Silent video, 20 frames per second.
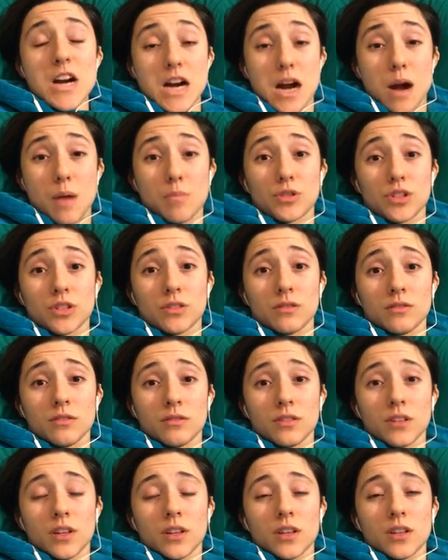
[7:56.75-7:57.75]
option,
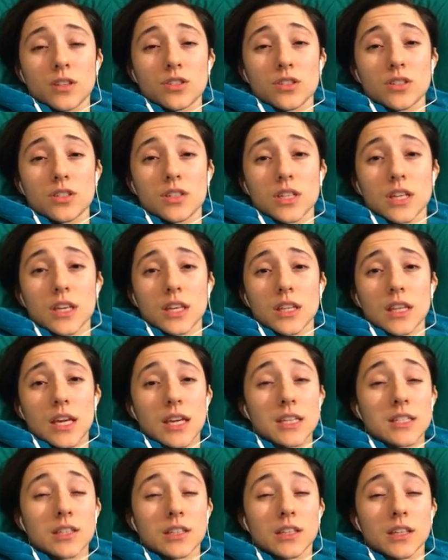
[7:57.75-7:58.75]
just to get
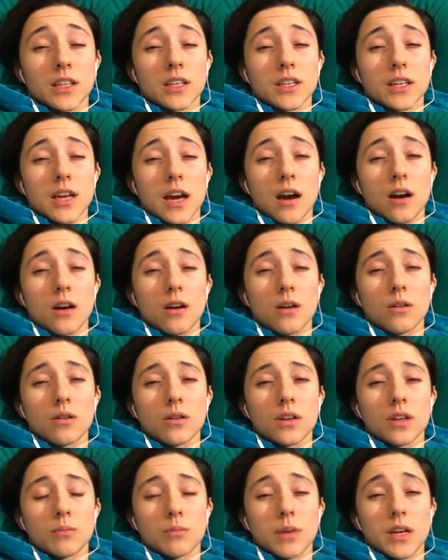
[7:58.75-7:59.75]
things cleaned
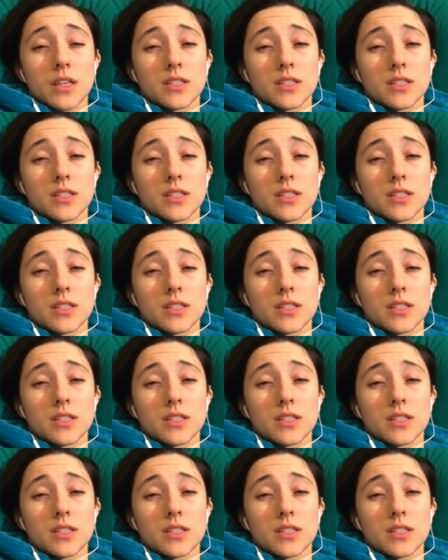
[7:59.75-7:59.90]
out in my